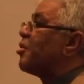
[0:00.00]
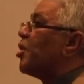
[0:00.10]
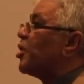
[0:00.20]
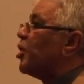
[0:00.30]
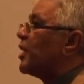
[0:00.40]

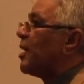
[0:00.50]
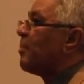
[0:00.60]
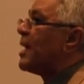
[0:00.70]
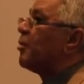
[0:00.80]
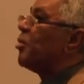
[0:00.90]
TAWAKKOL
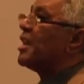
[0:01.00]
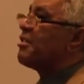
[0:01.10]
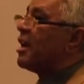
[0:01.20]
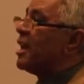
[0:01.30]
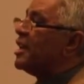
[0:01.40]
Karman
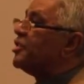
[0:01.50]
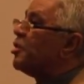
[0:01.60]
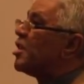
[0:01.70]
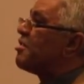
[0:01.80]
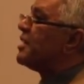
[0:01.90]
was, she
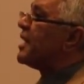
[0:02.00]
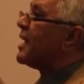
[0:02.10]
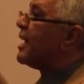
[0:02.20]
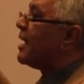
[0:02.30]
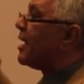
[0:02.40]
was in
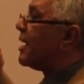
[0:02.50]
the